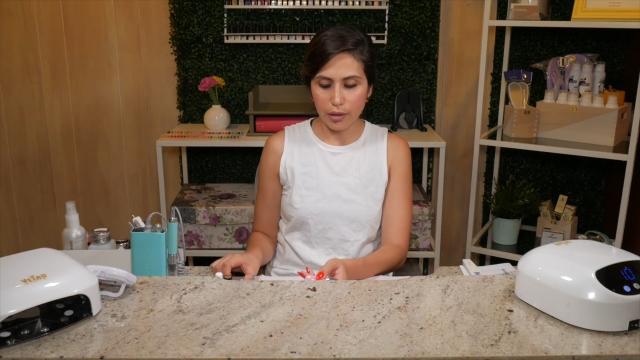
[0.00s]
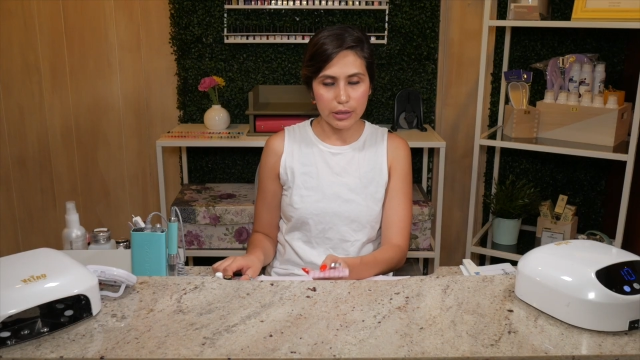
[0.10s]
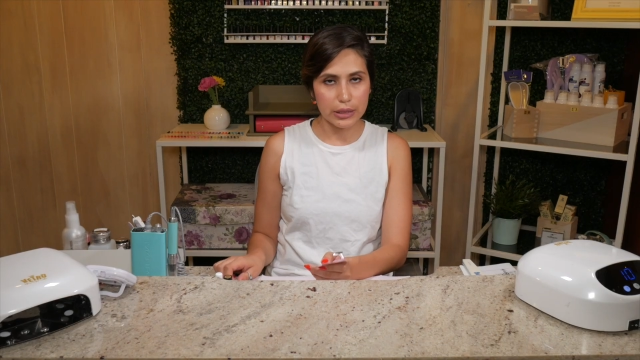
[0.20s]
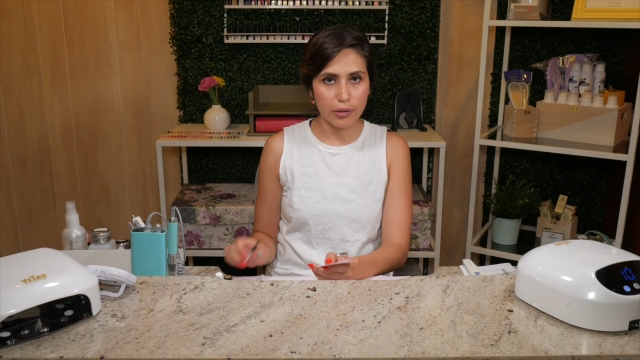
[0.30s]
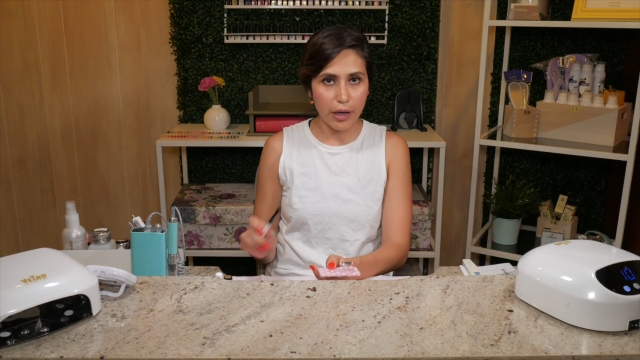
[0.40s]

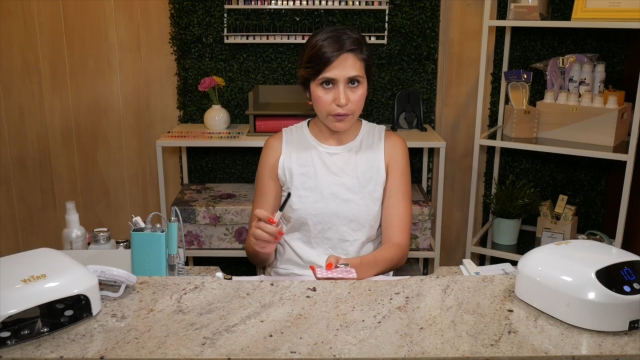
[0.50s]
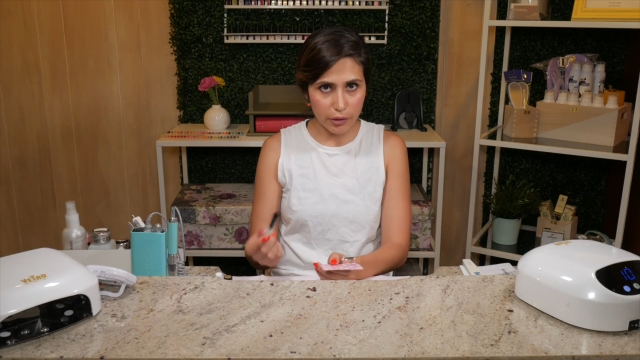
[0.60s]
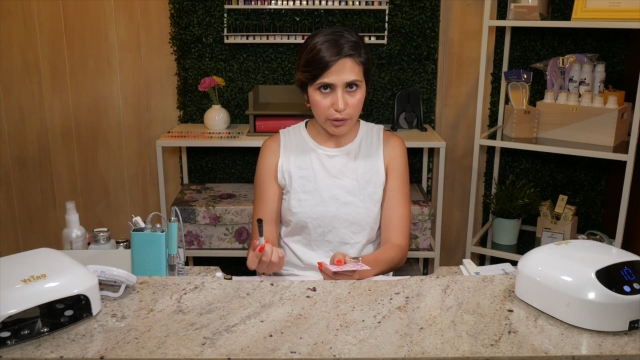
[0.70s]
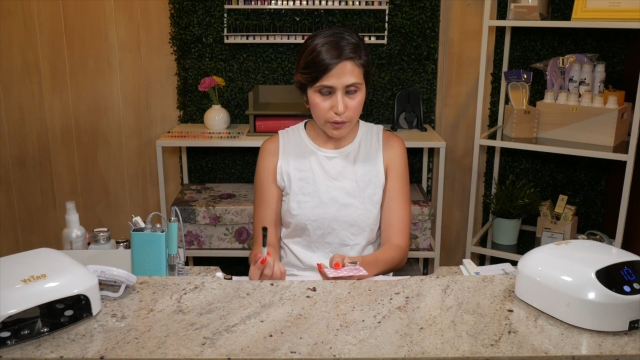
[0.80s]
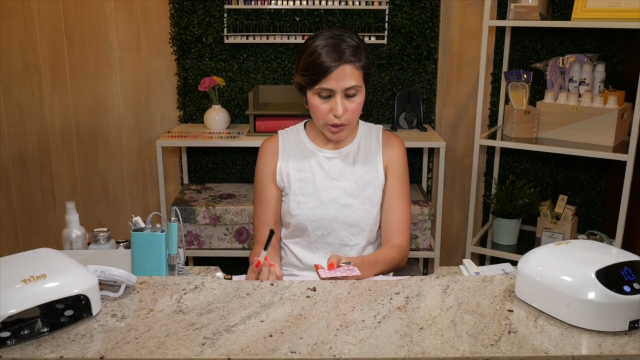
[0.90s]
So after
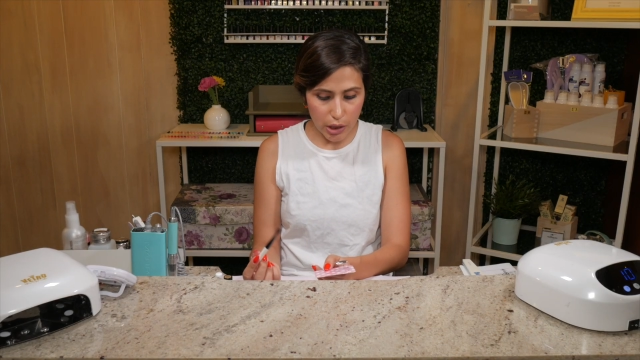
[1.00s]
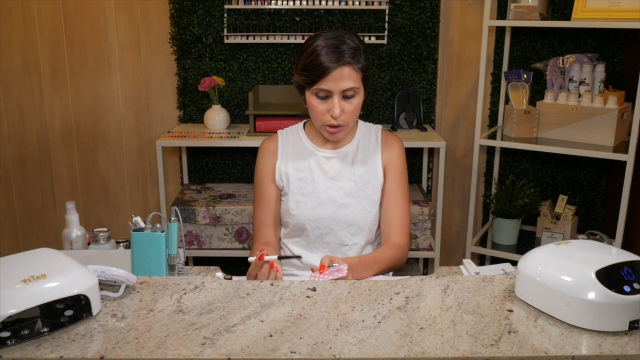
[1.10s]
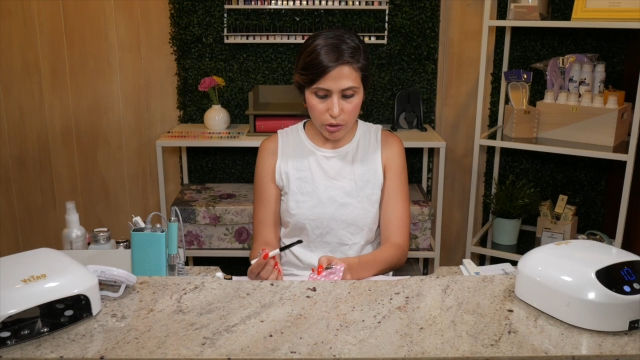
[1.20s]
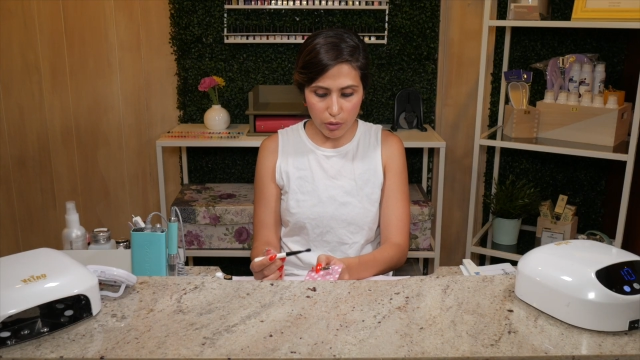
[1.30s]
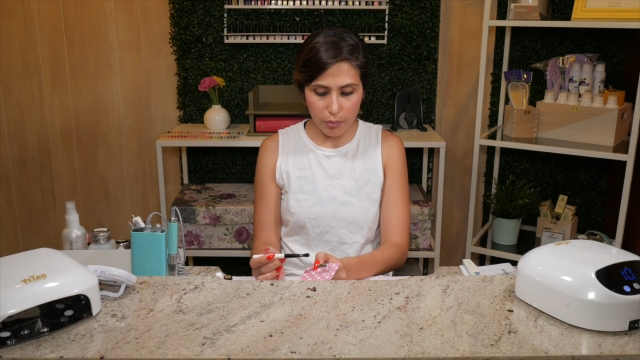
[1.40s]
you've
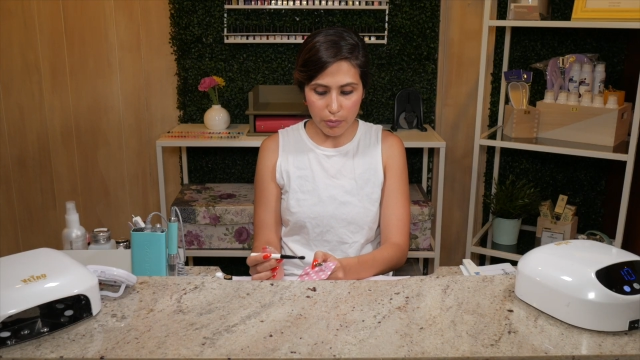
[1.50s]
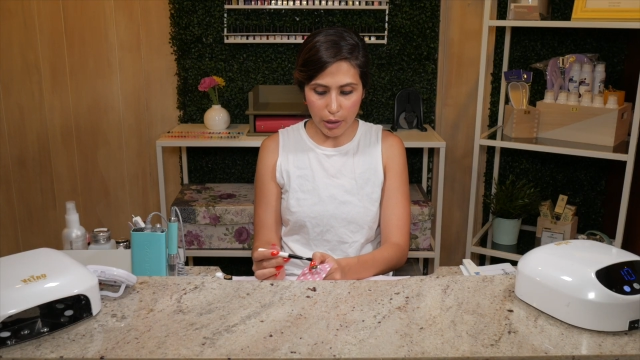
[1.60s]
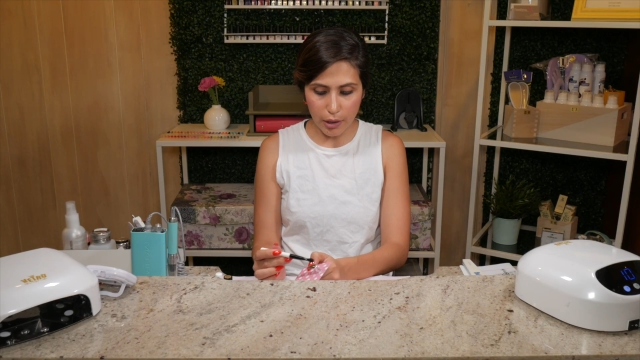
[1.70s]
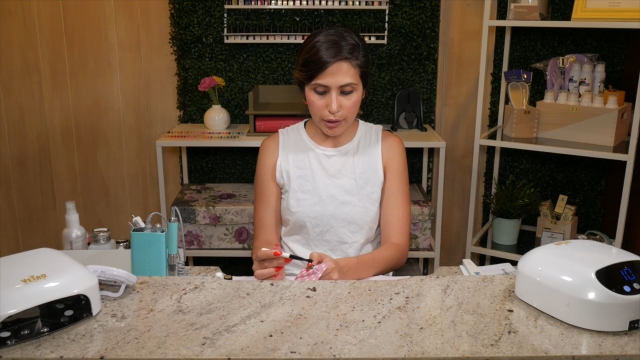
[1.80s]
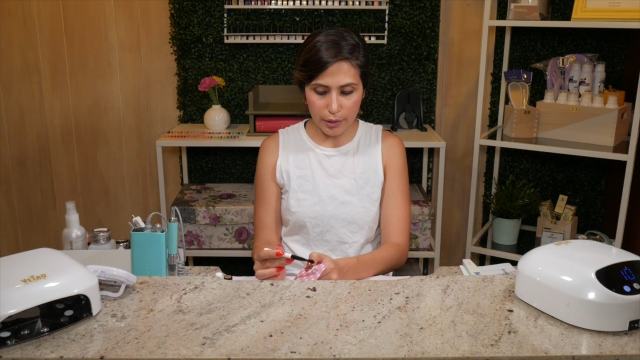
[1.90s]
done your
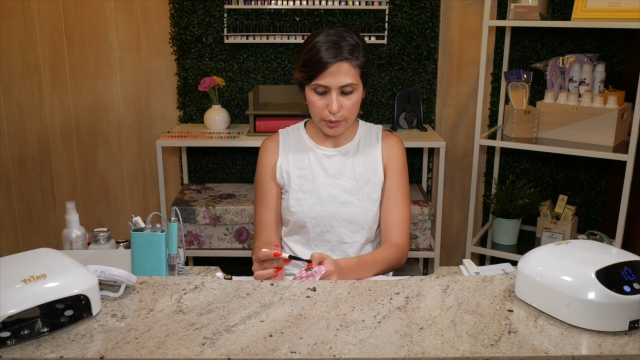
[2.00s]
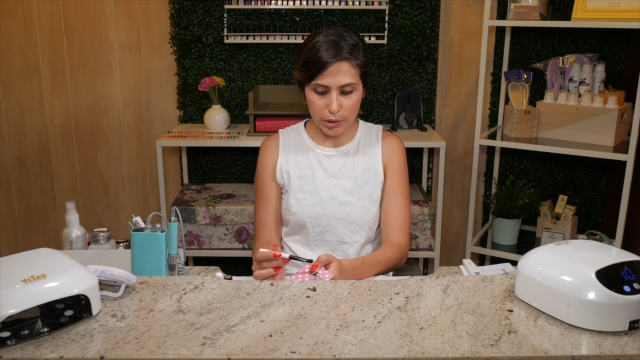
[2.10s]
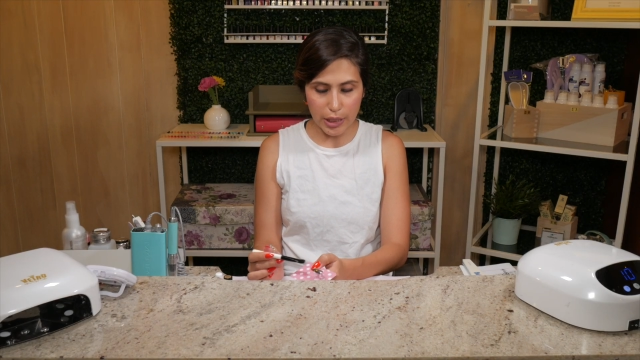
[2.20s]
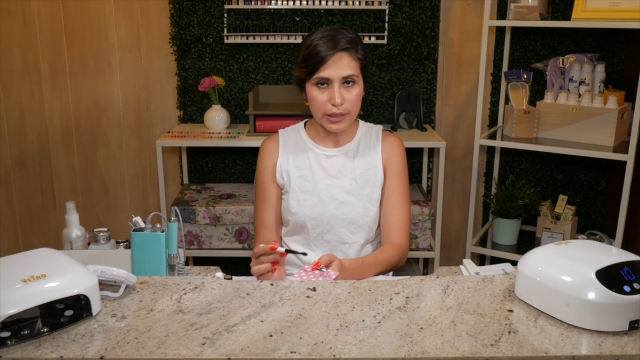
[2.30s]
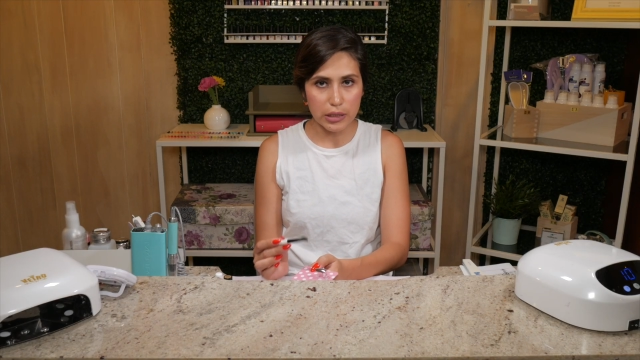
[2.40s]

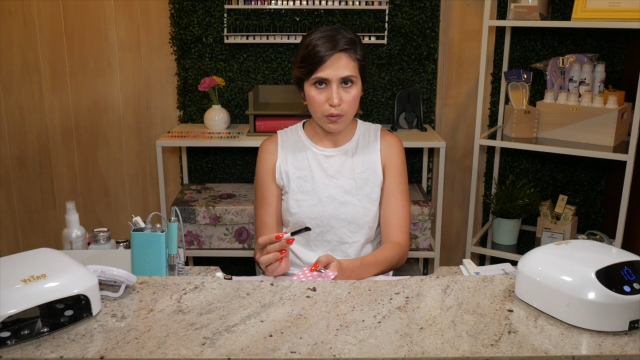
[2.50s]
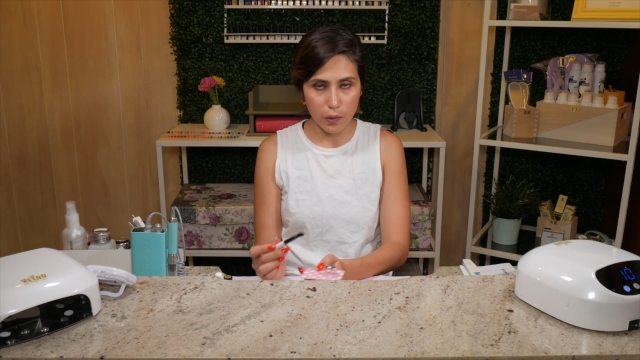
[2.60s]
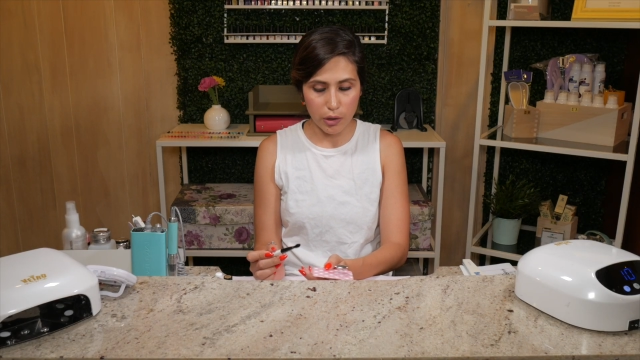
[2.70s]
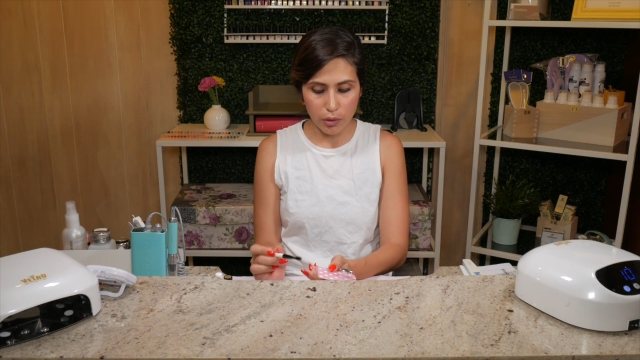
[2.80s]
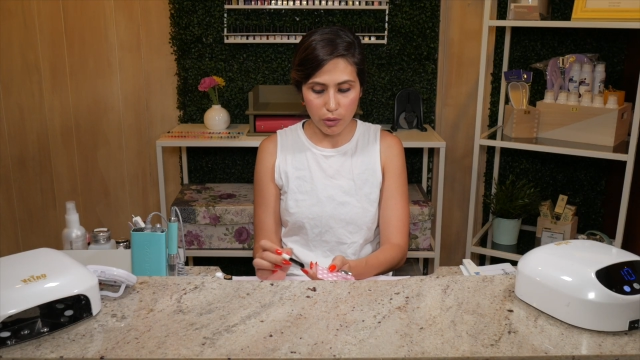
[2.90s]
dusting
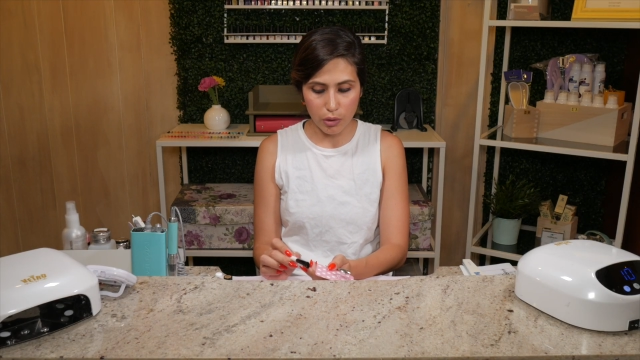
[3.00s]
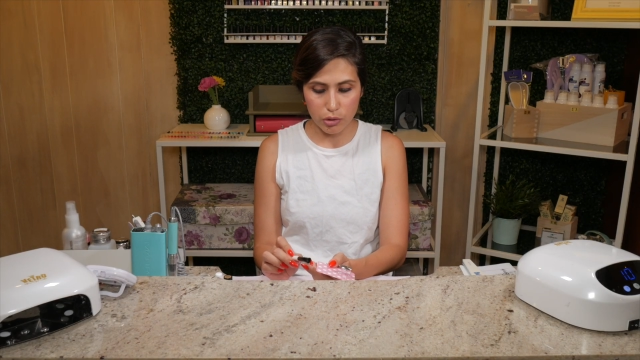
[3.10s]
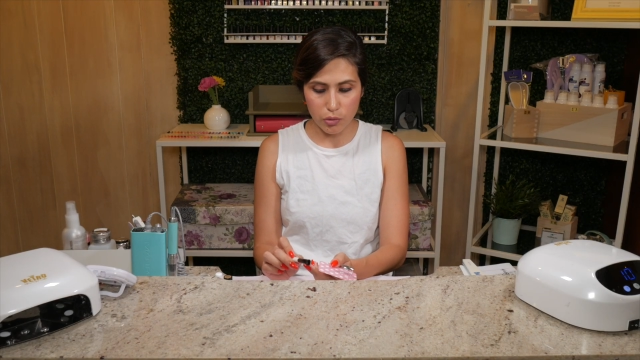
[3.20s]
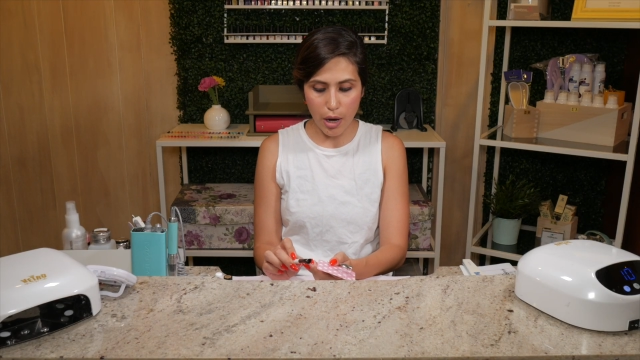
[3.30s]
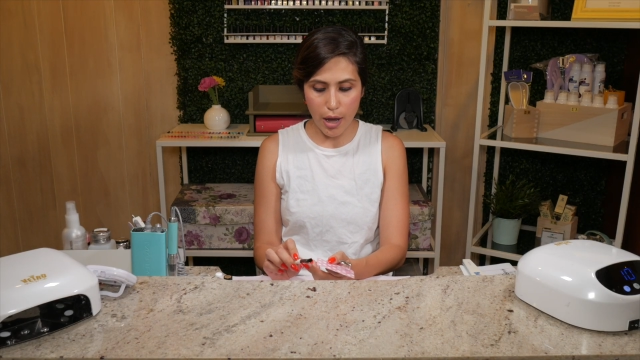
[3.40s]
with your
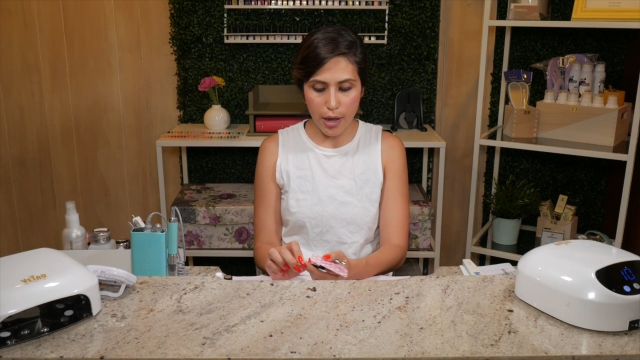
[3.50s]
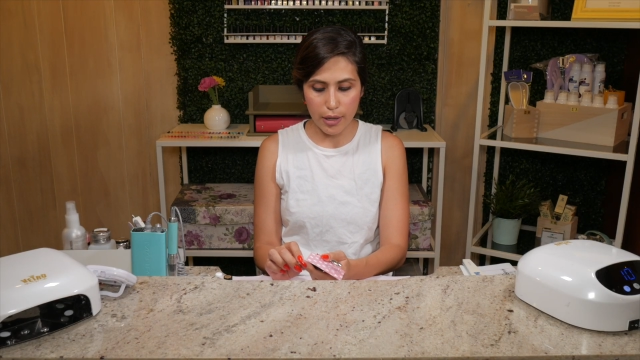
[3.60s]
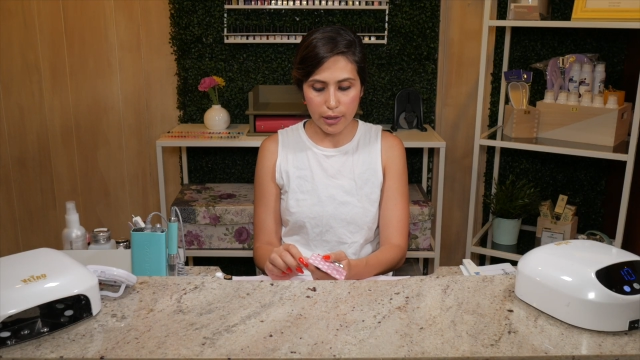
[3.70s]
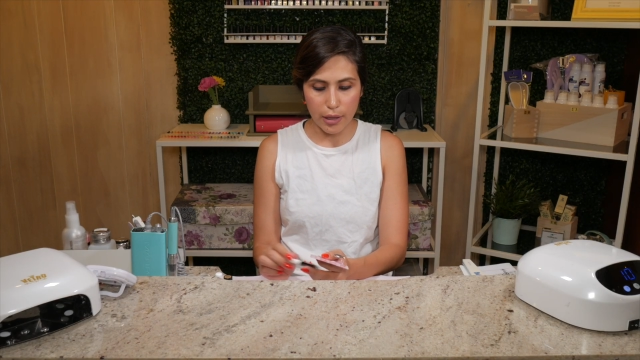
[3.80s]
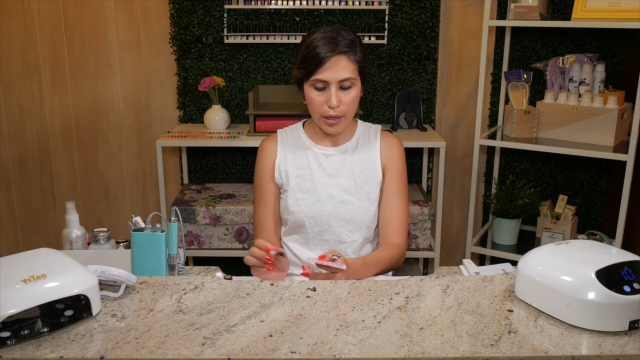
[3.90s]
dry